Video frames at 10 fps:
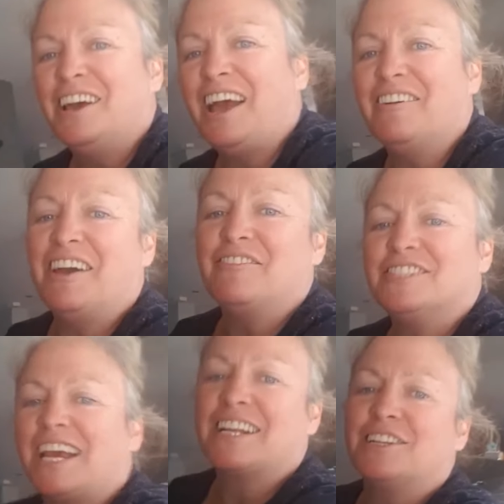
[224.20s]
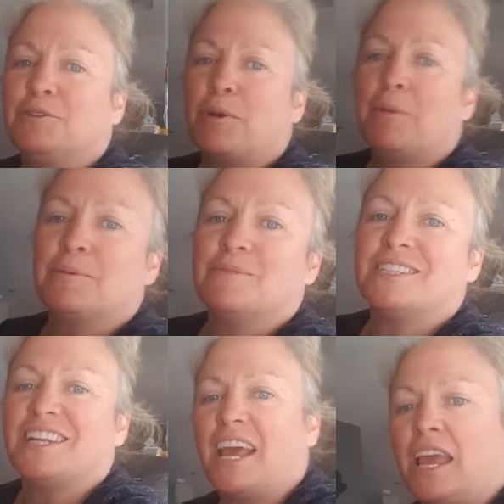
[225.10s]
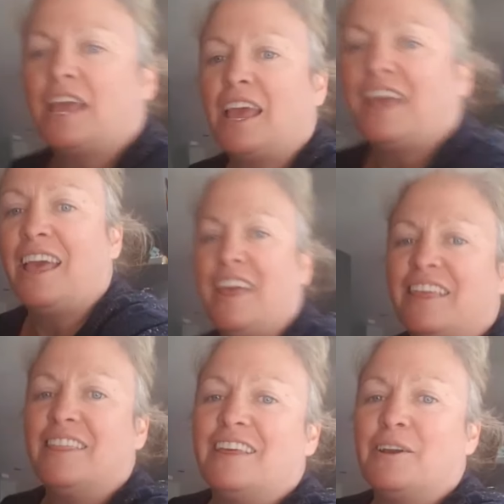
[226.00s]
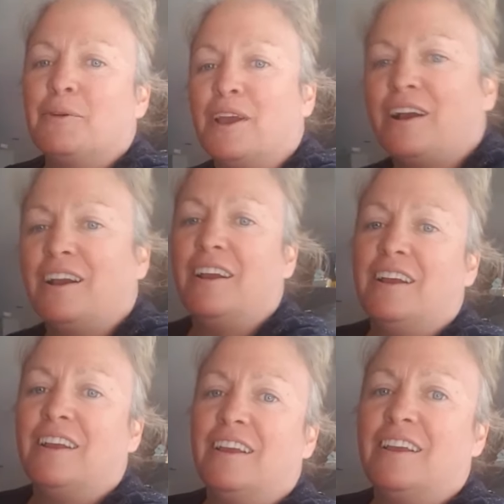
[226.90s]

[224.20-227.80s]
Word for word: I'm having technical problems today. There we are.